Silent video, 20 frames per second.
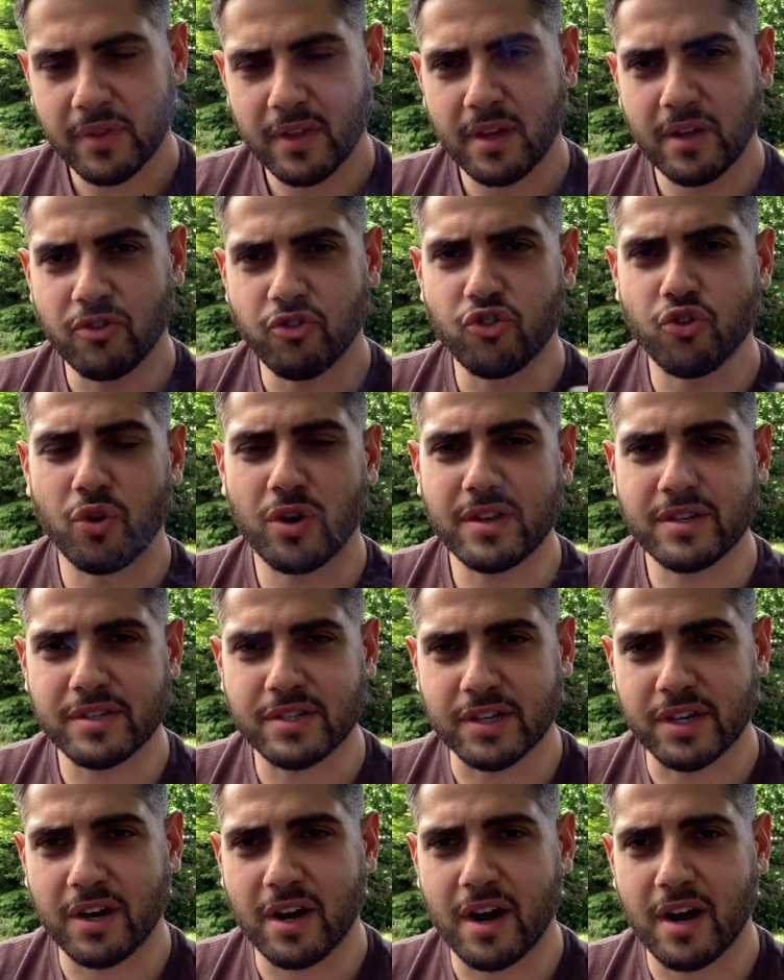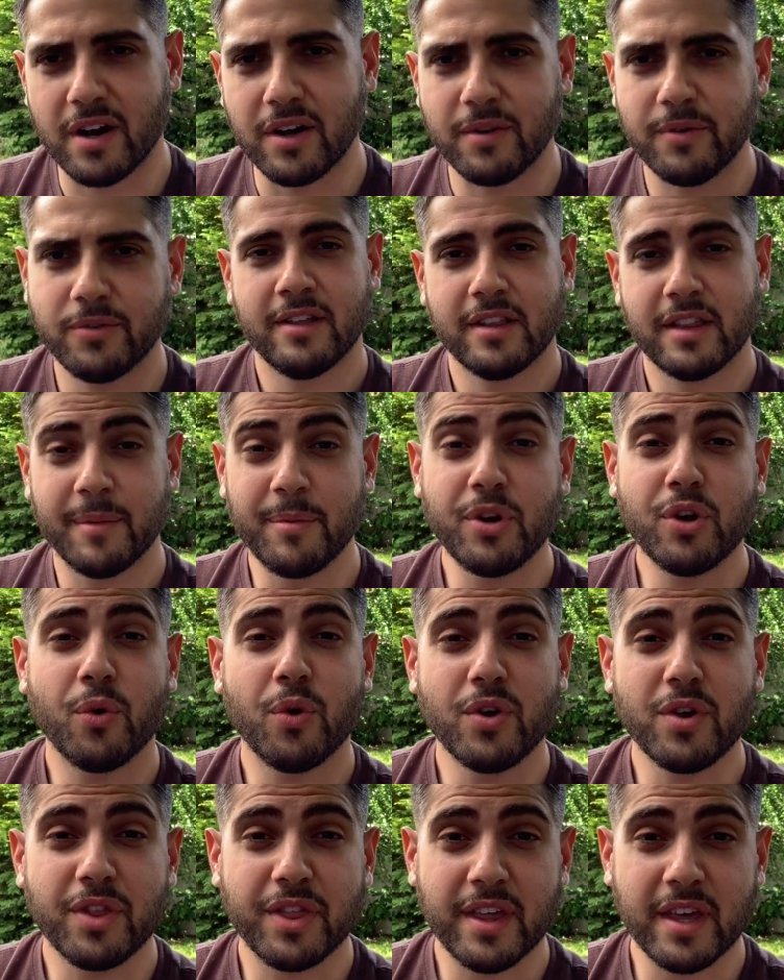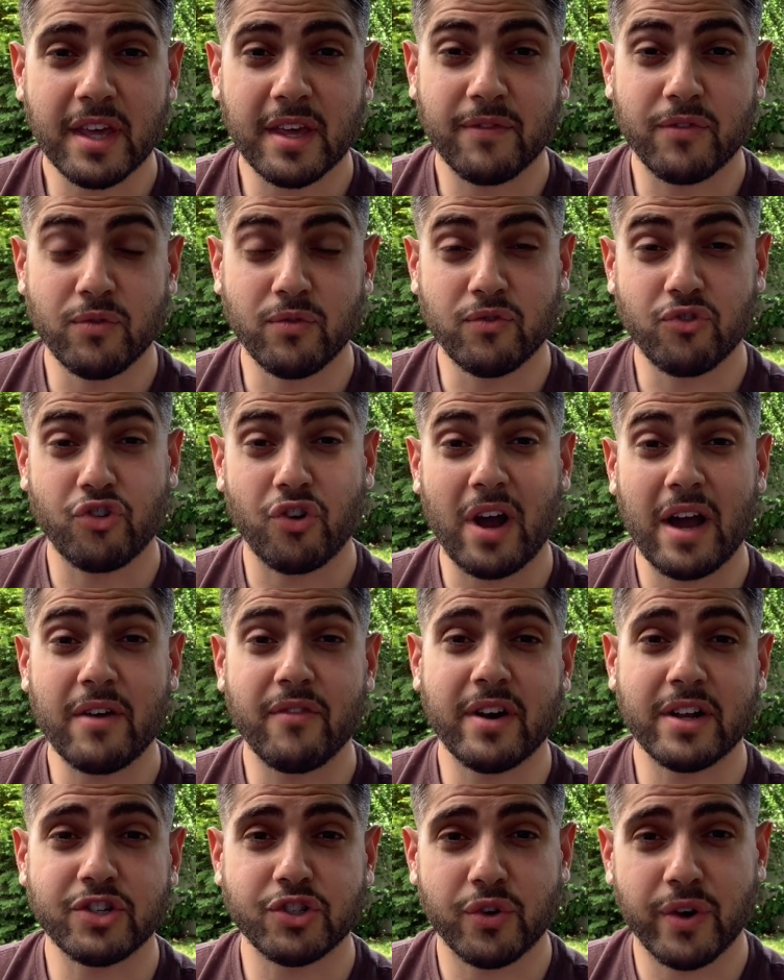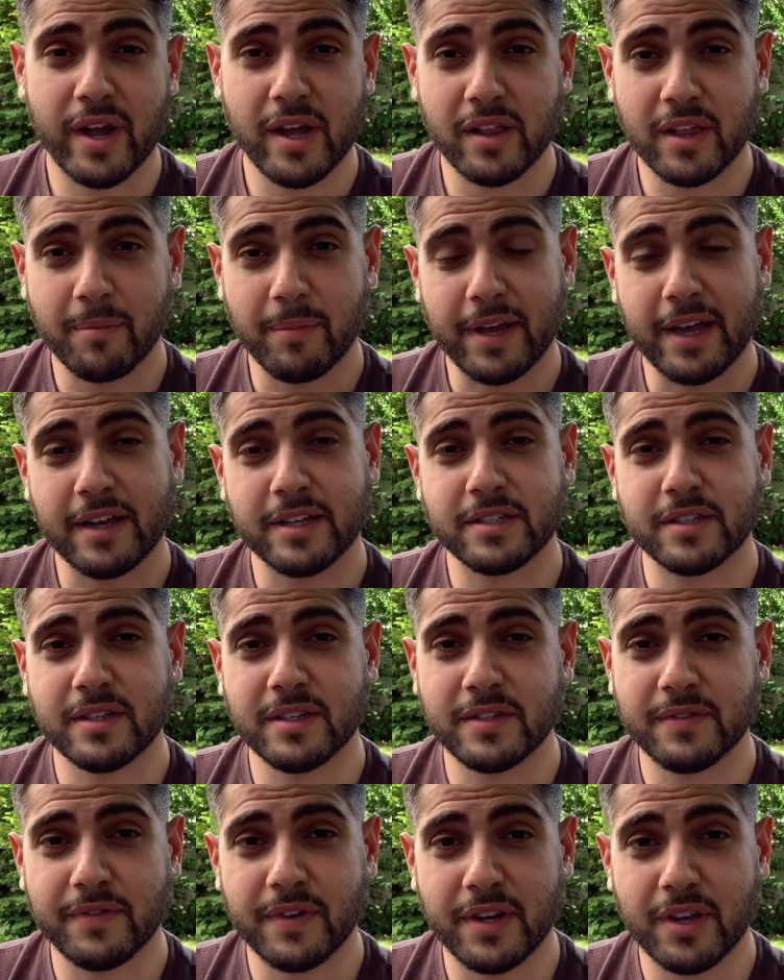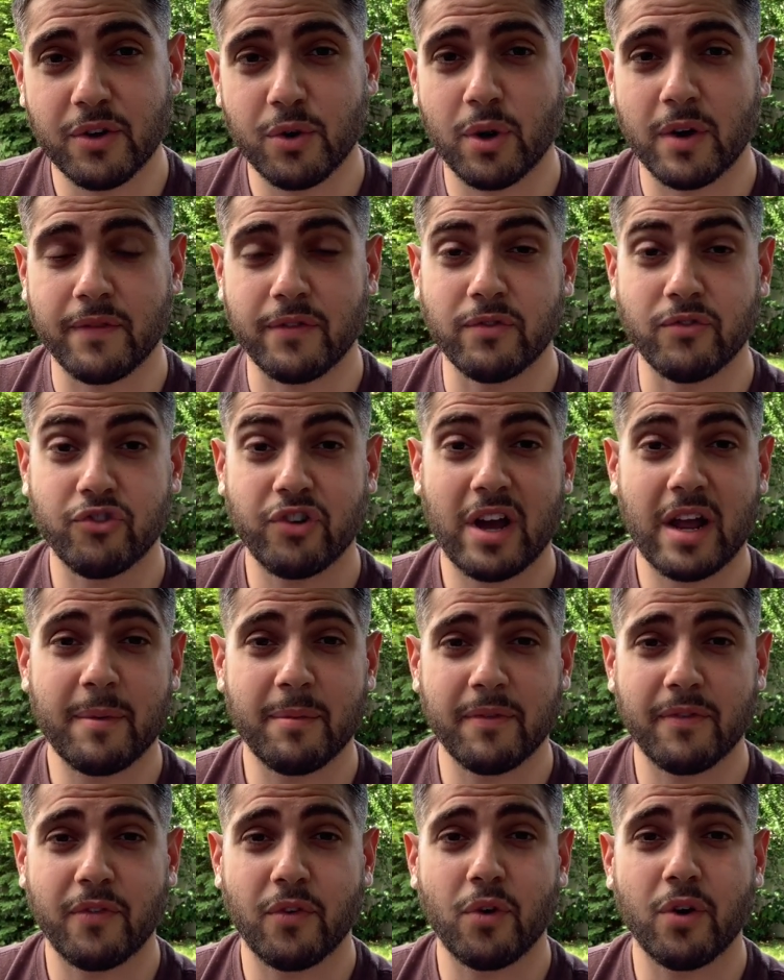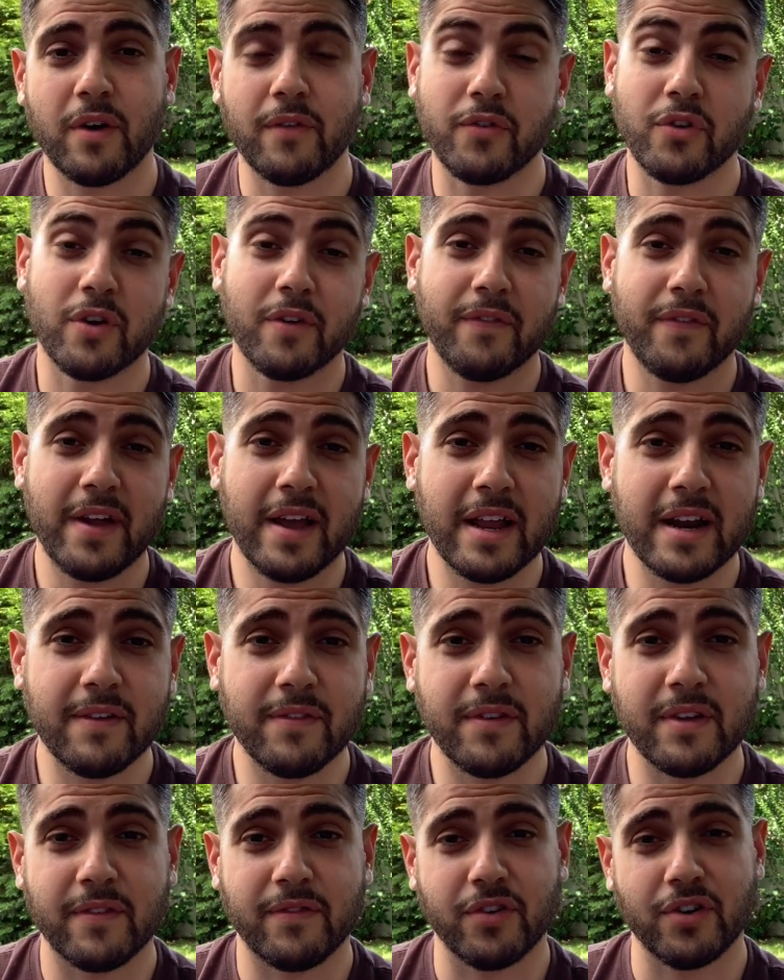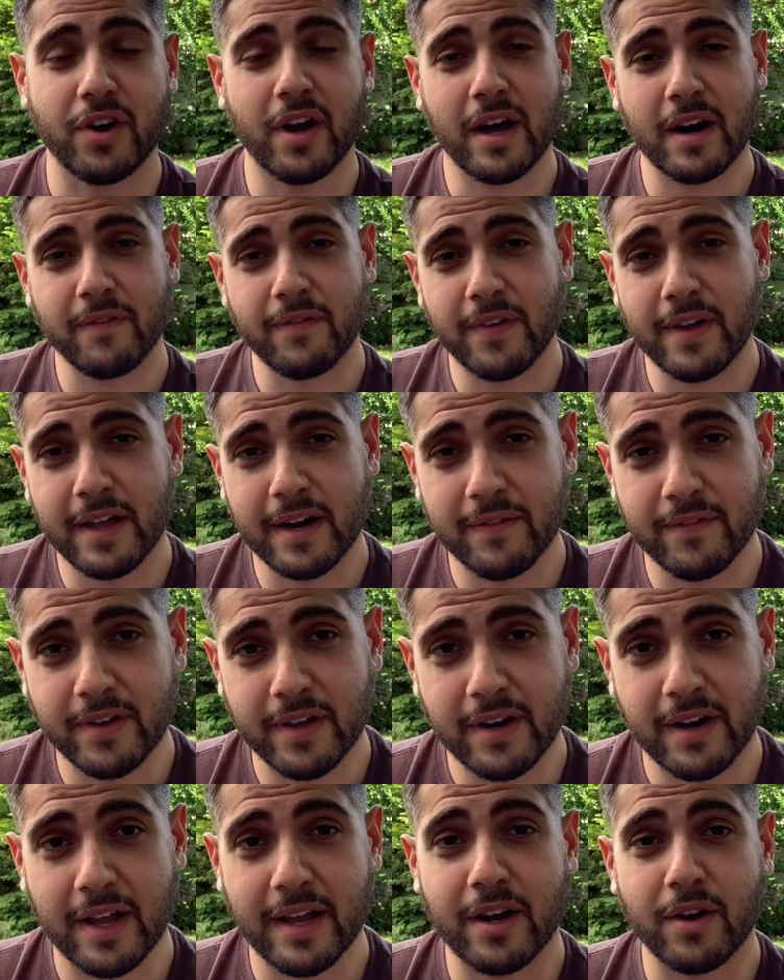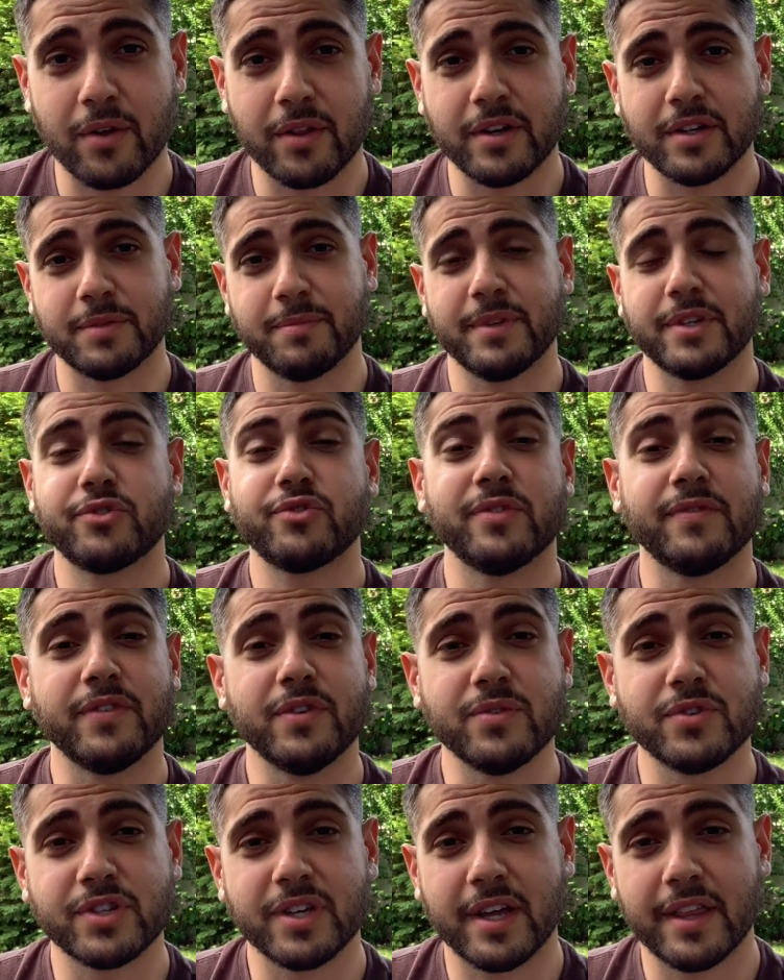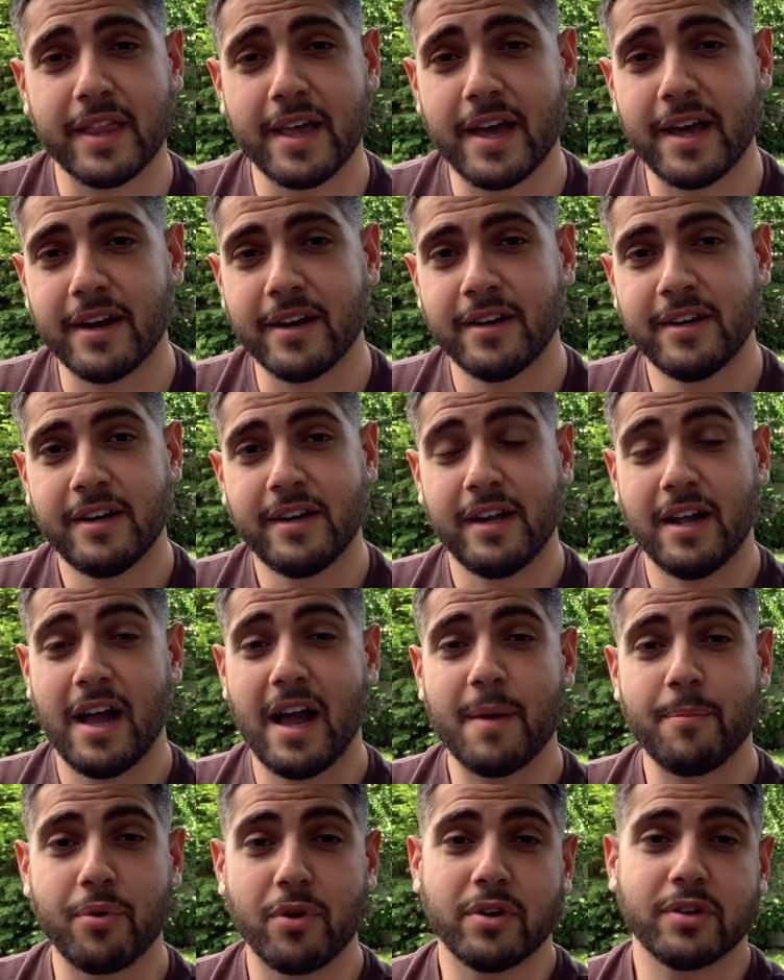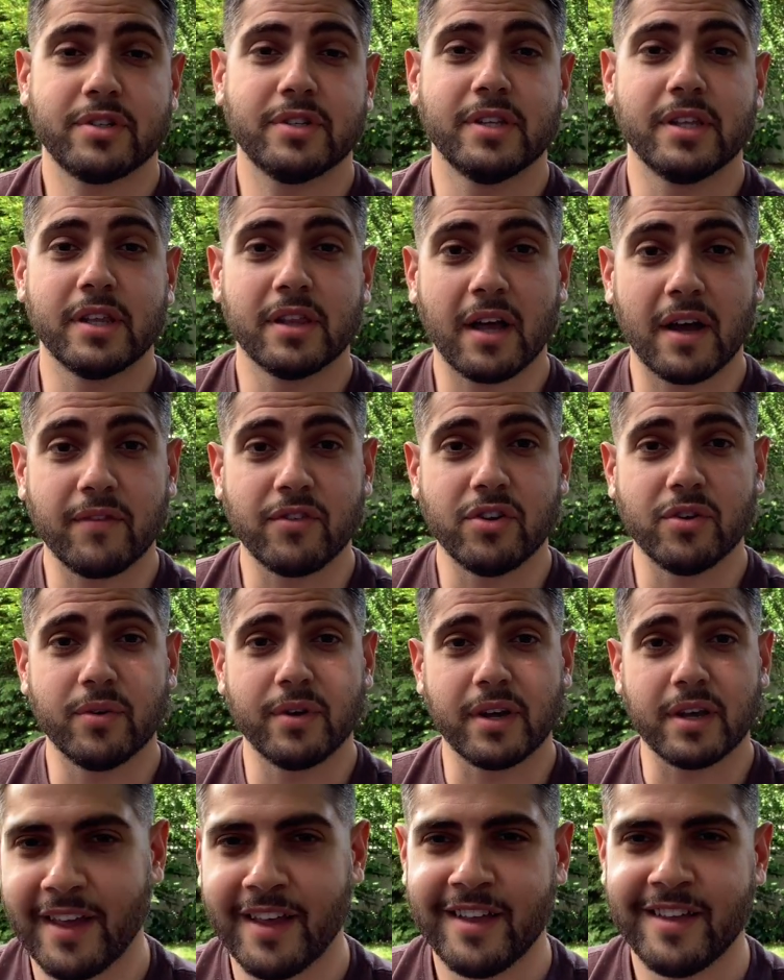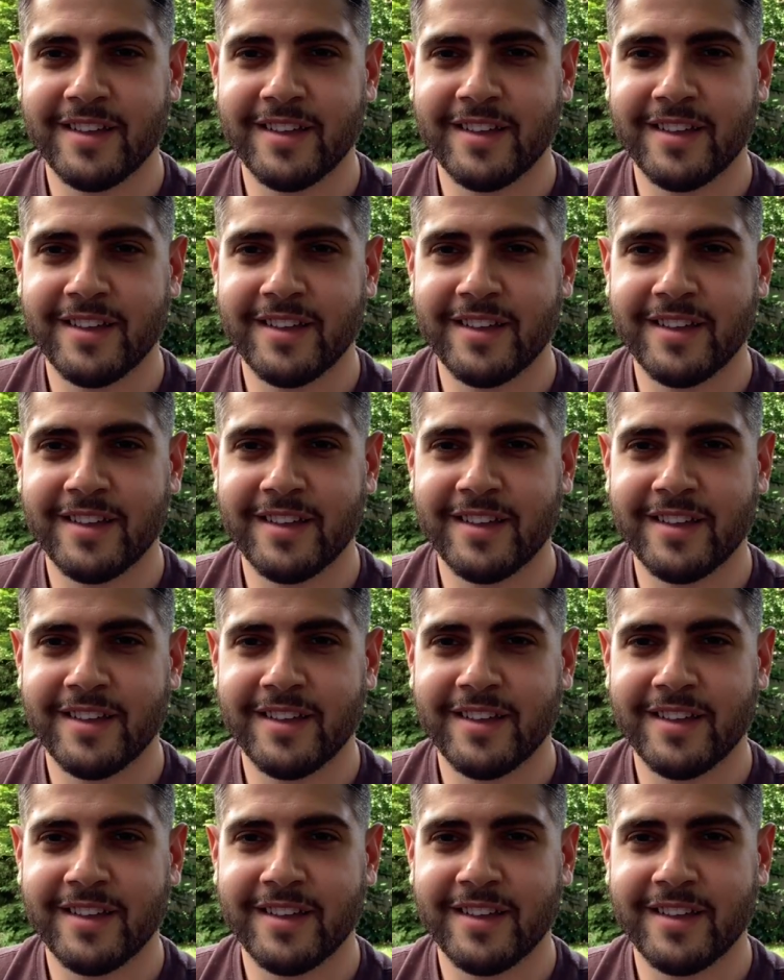Enjoy the cigar. Let me know what you think if you've tried retrohaling because of this video, or if you've tried it before, if you're a fan of it, if you're not a fan of it. I know there's mixed reviews on that. I personally love doing it.